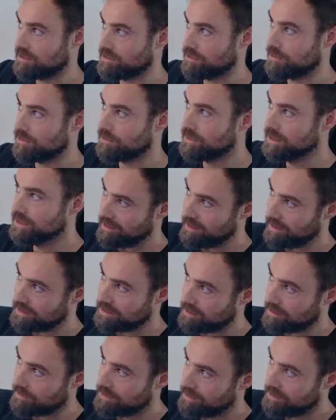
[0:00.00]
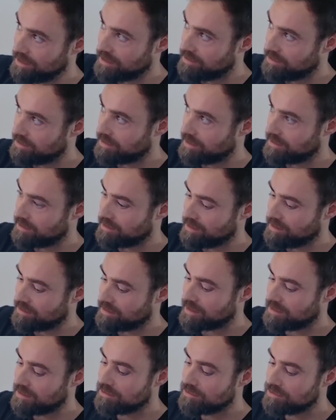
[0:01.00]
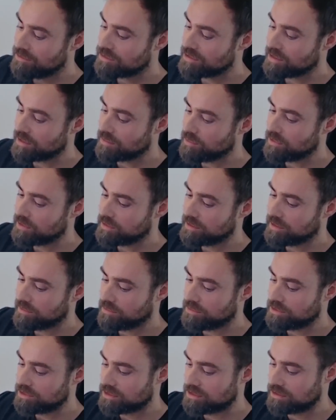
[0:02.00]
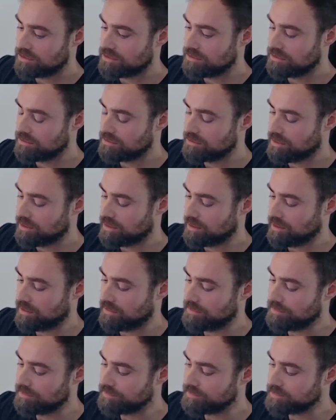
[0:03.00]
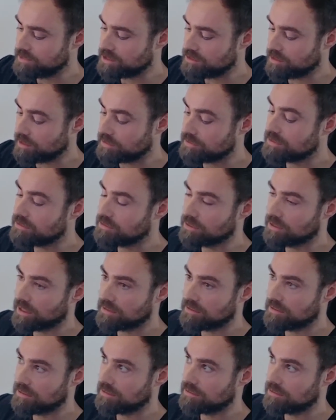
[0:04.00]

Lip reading: So I started there, and there I knew someone that was starting to get